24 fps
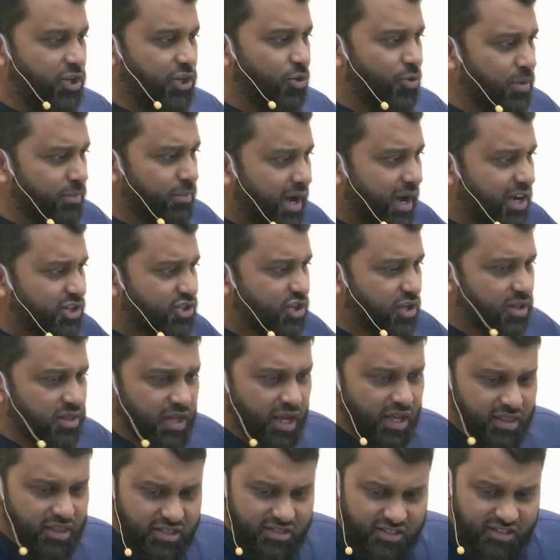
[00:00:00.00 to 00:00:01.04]
Can you imagine
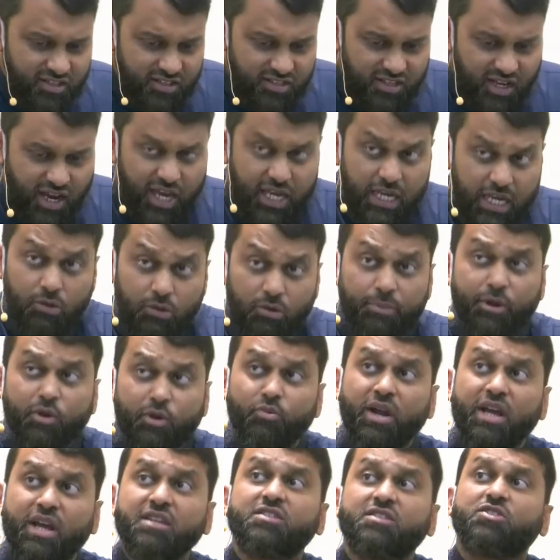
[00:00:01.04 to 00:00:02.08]
the society will be
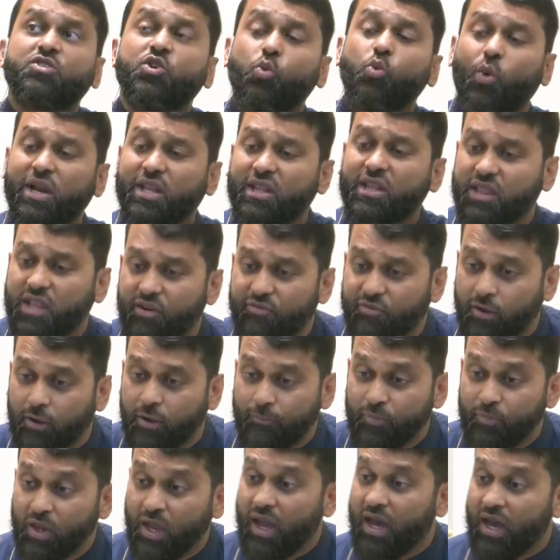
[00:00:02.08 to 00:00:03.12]
raised to what
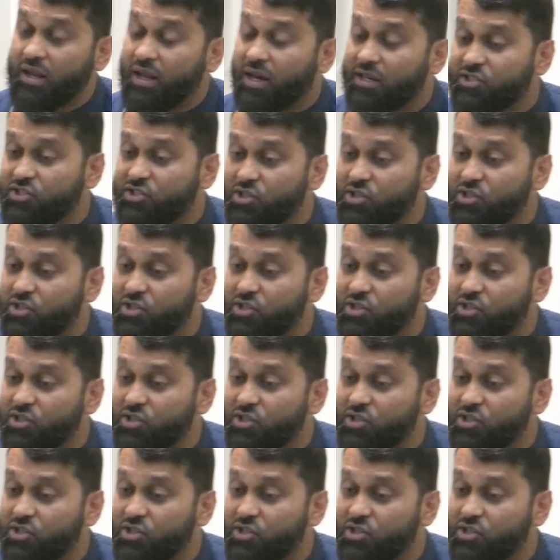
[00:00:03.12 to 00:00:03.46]
level? And